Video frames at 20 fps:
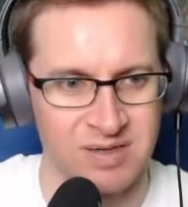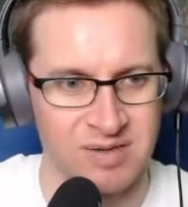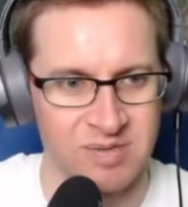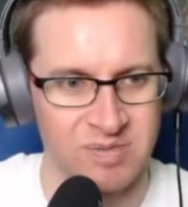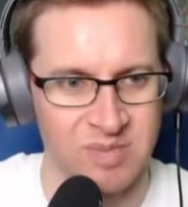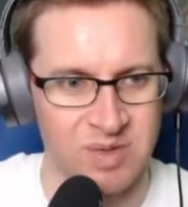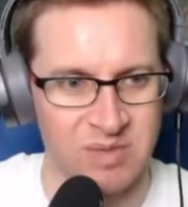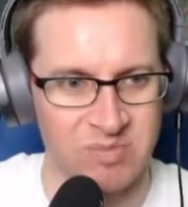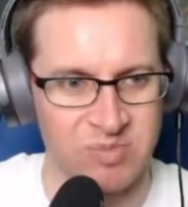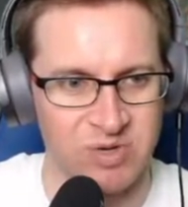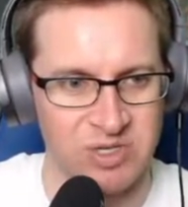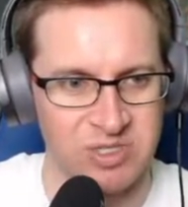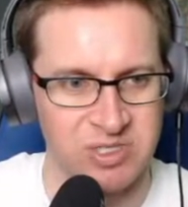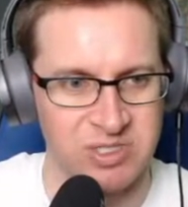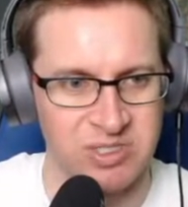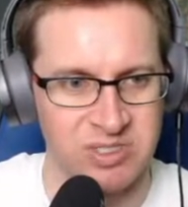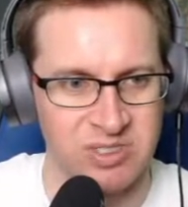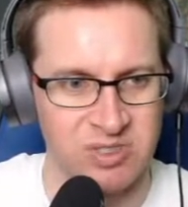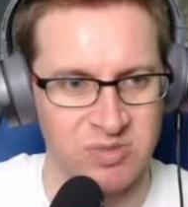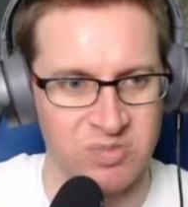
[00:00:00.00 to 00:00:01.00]
My brush
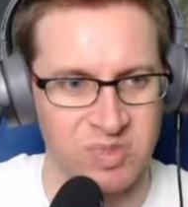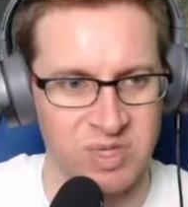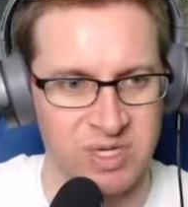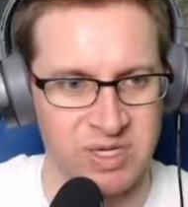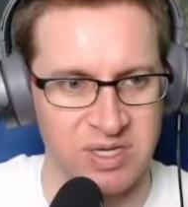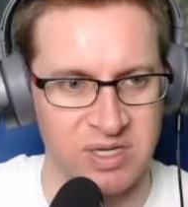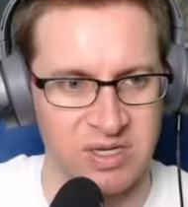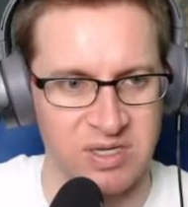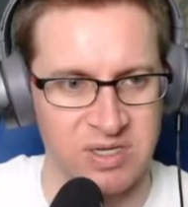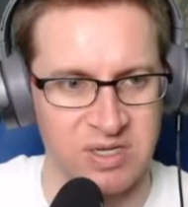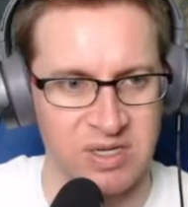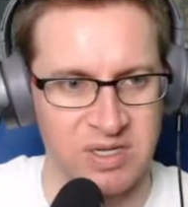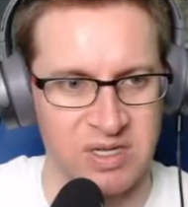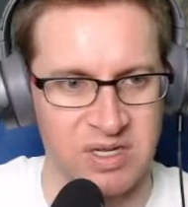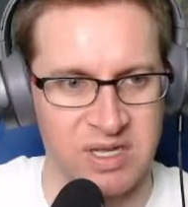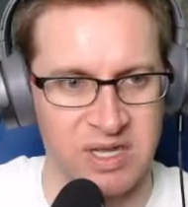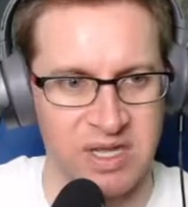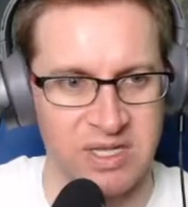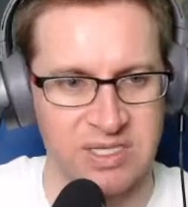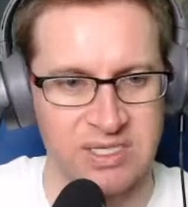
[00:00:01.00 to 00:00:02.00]
is too big.
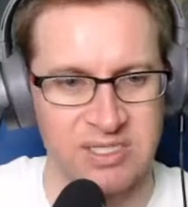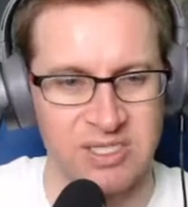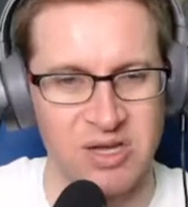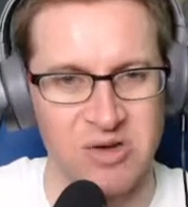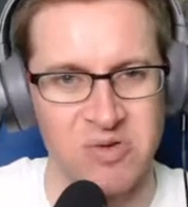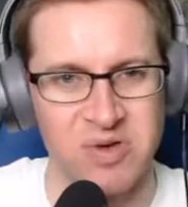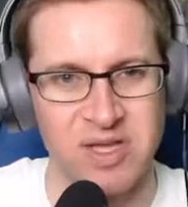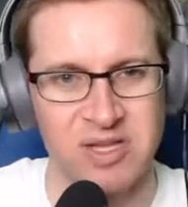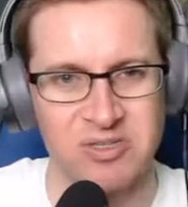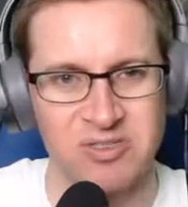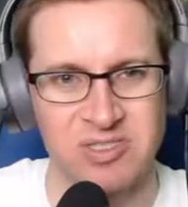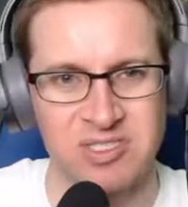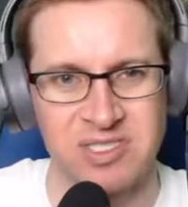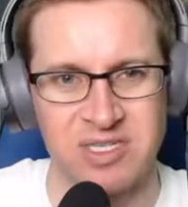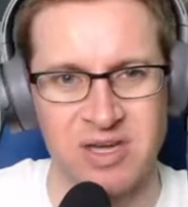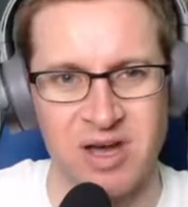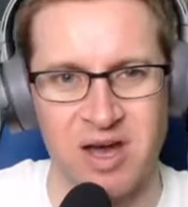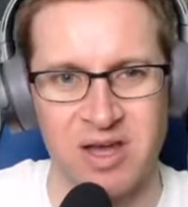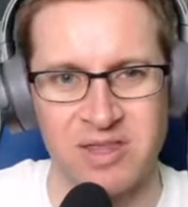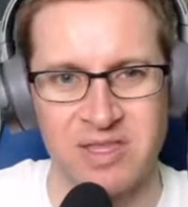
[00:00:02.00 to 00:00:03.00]
It's so
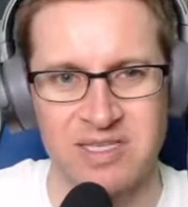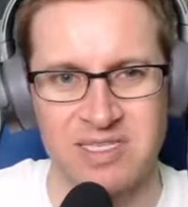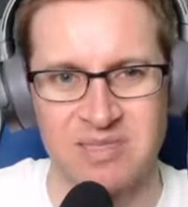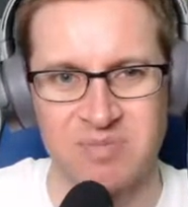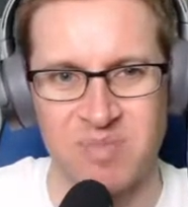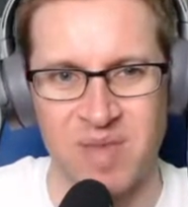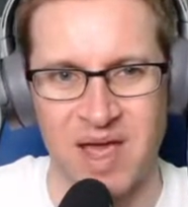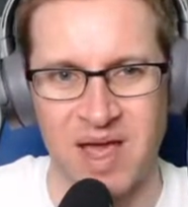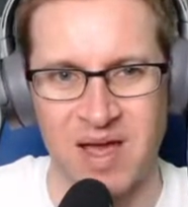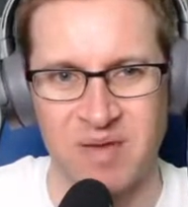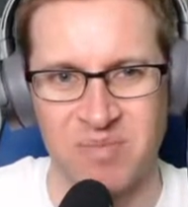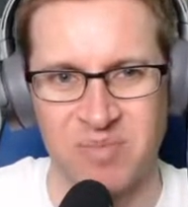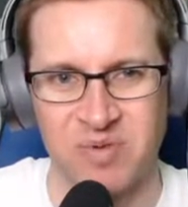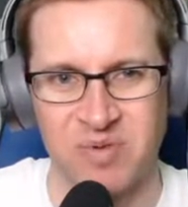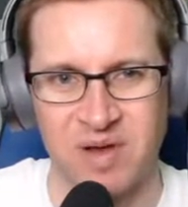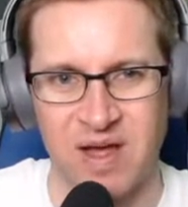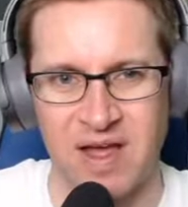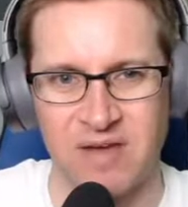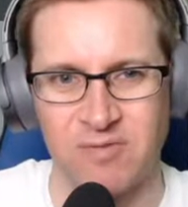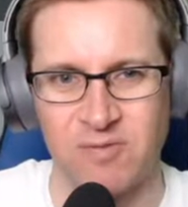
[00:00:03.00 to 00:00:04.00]
interesting. On this map,
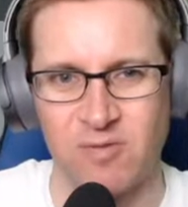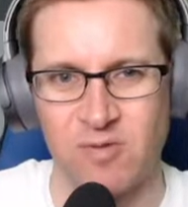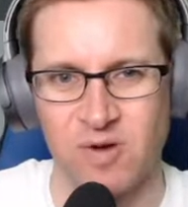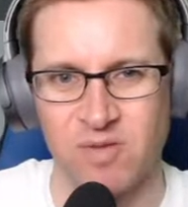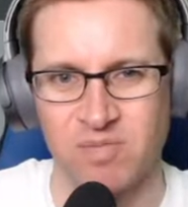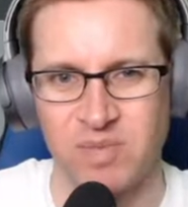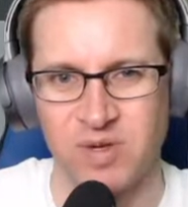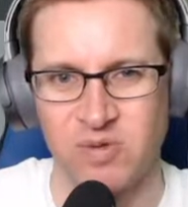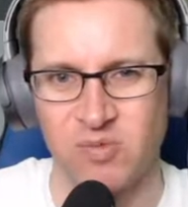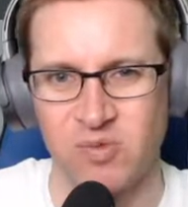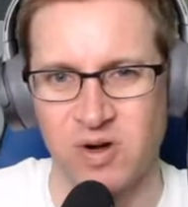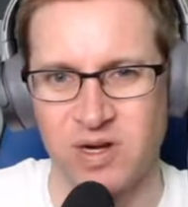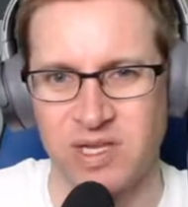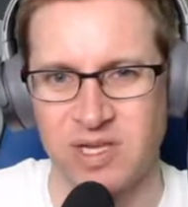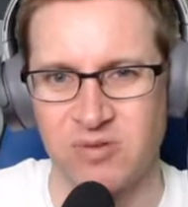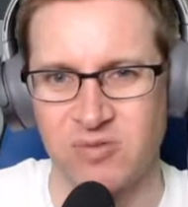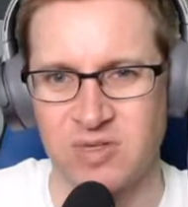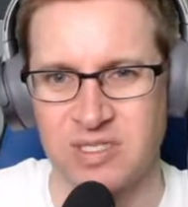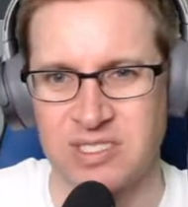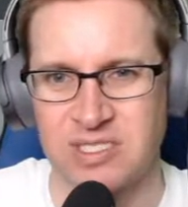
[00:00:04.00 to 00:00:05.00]
I've been
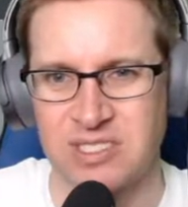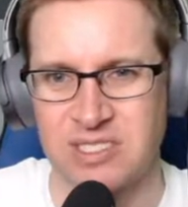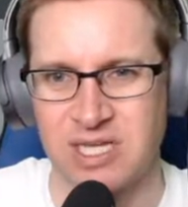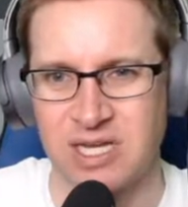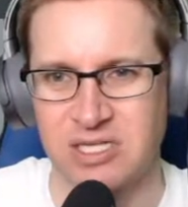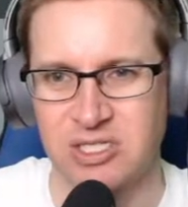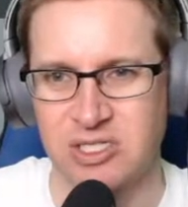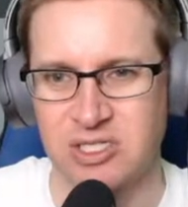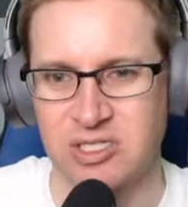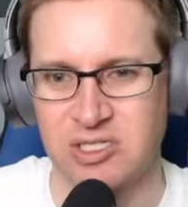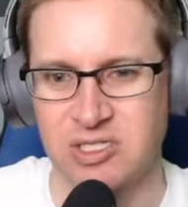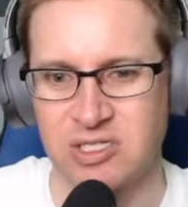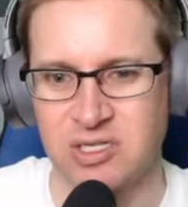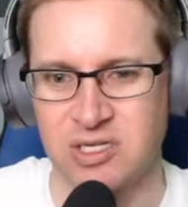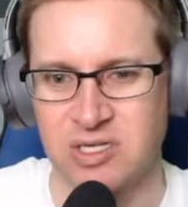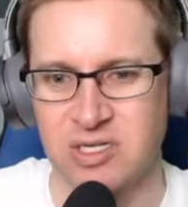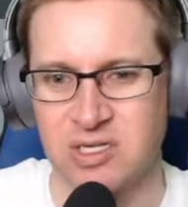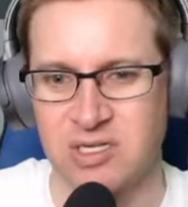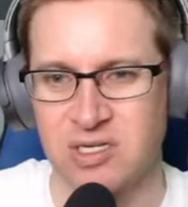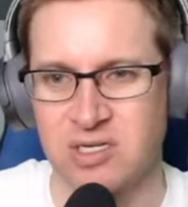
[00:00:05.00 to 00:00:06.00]
working with such
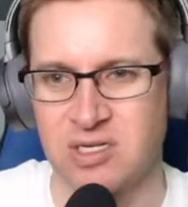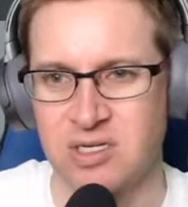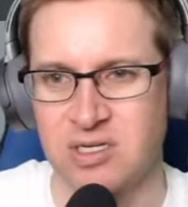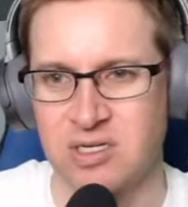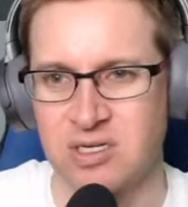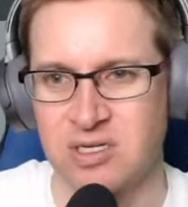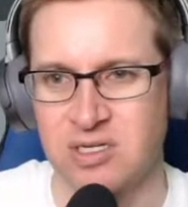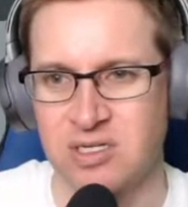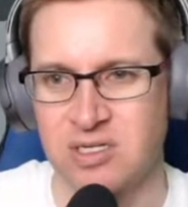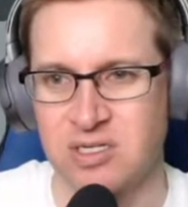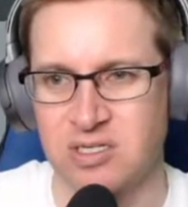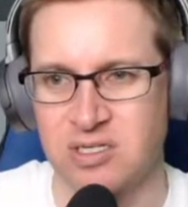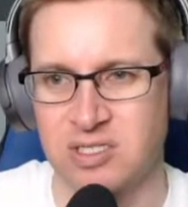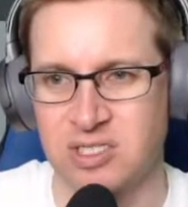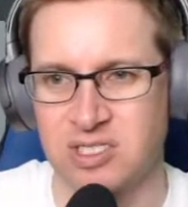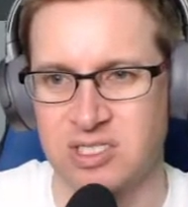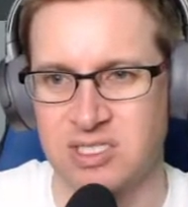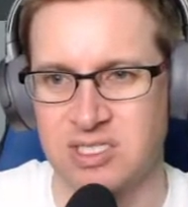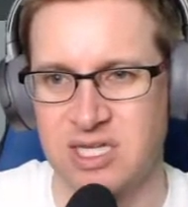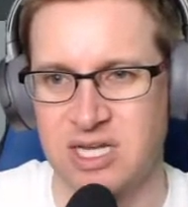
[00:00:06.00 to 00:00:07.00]

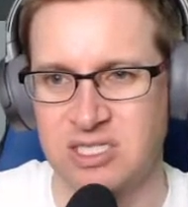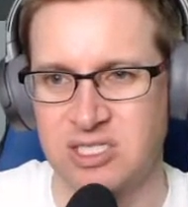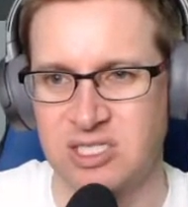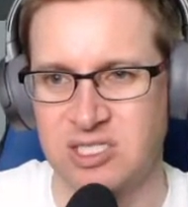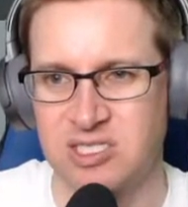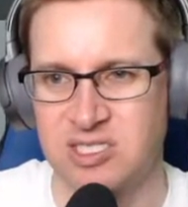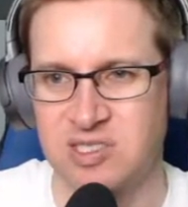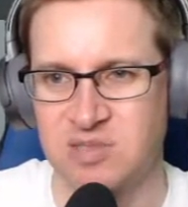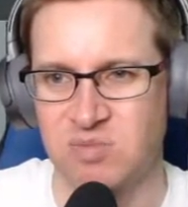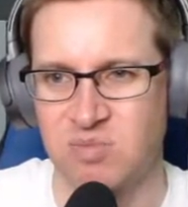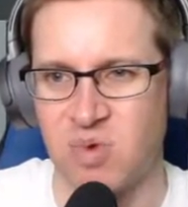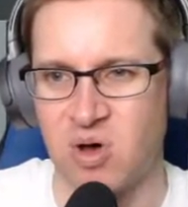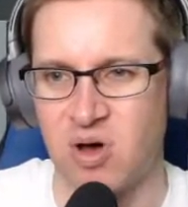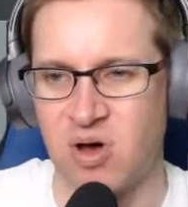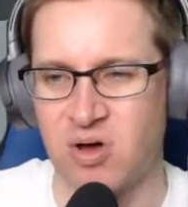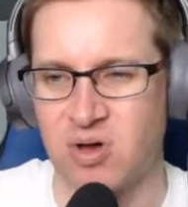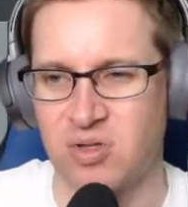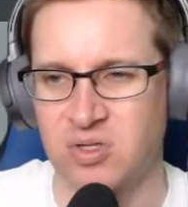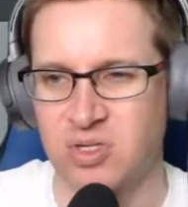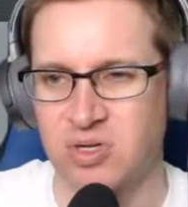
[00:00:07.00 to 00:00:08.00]

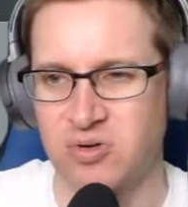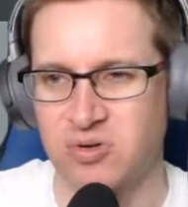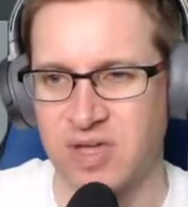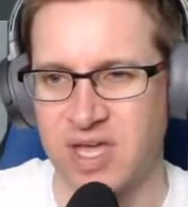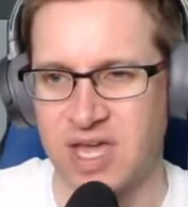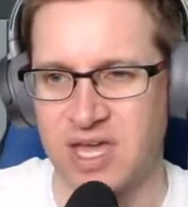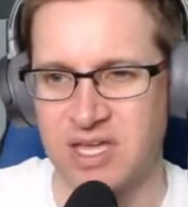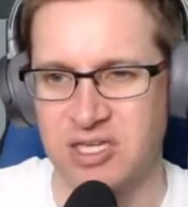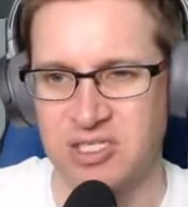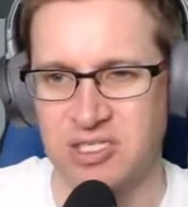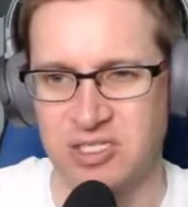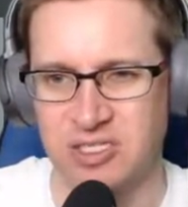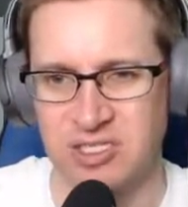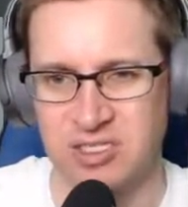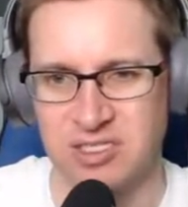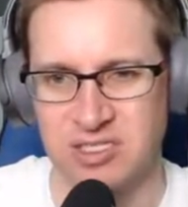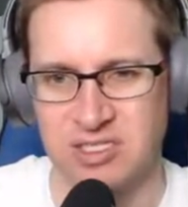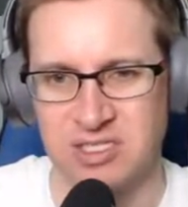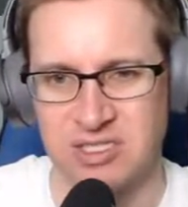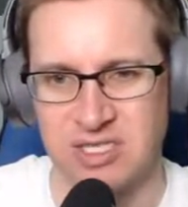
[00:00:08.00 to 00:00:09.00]
small
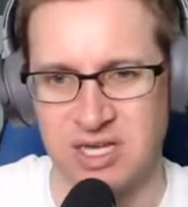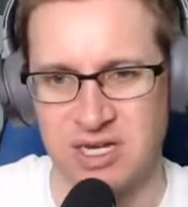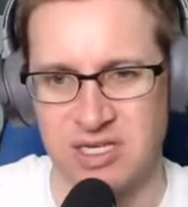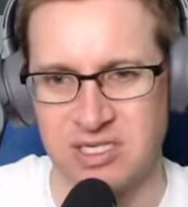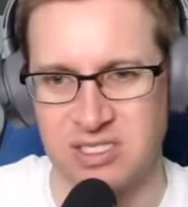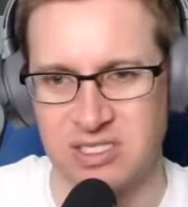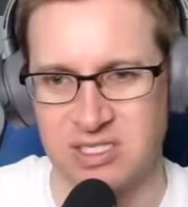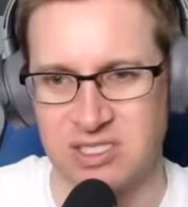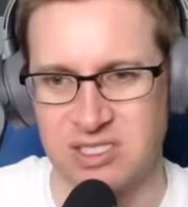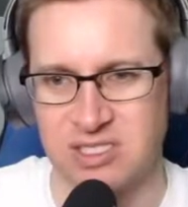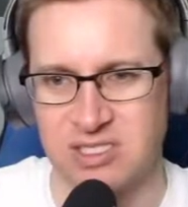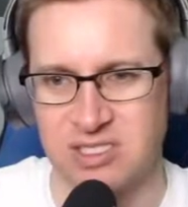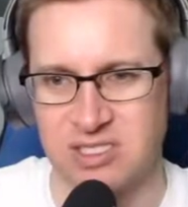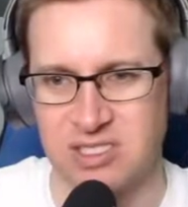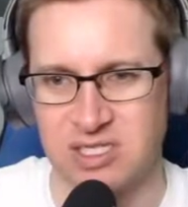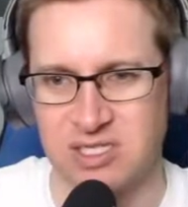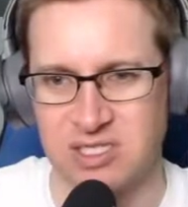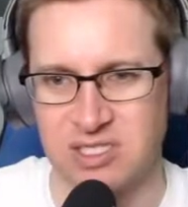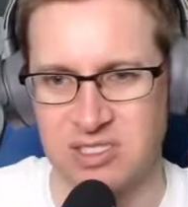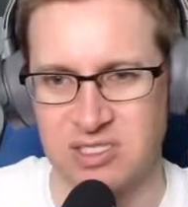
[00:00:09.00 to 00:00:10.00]
locations that it's
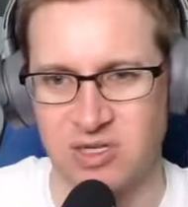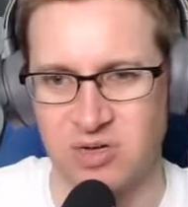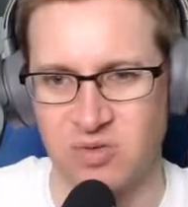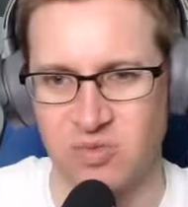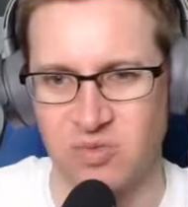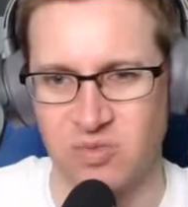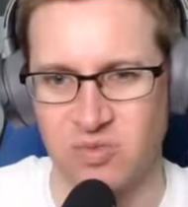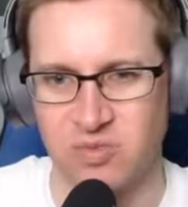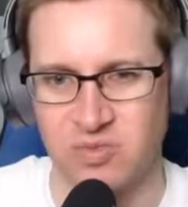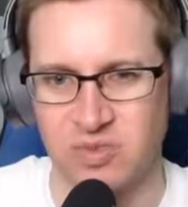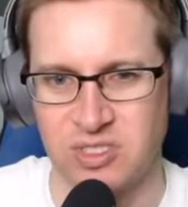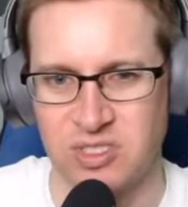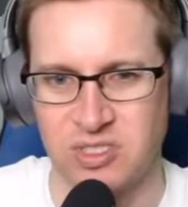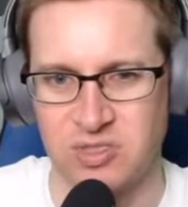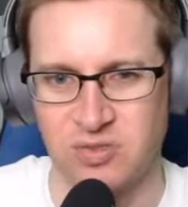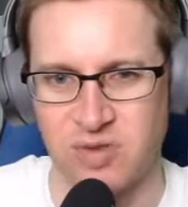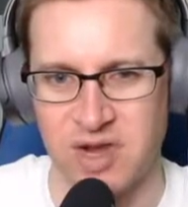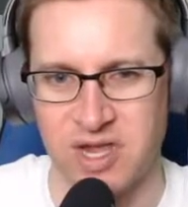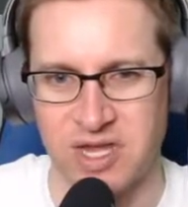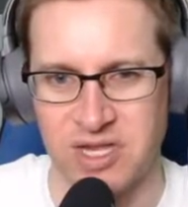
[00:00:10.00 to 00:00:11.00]
so
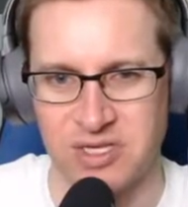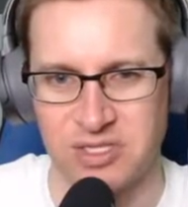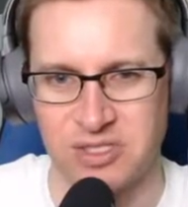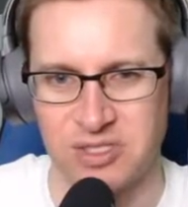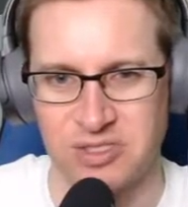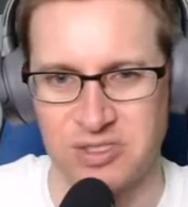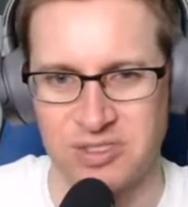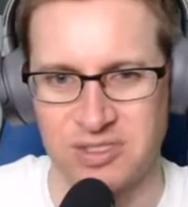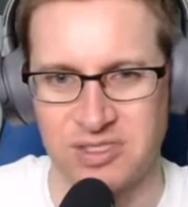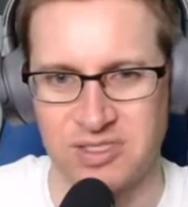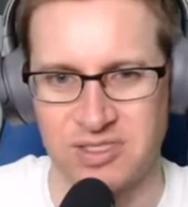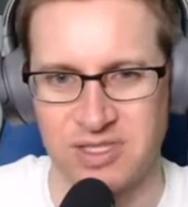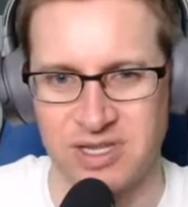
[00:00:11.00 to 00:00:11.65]
strange.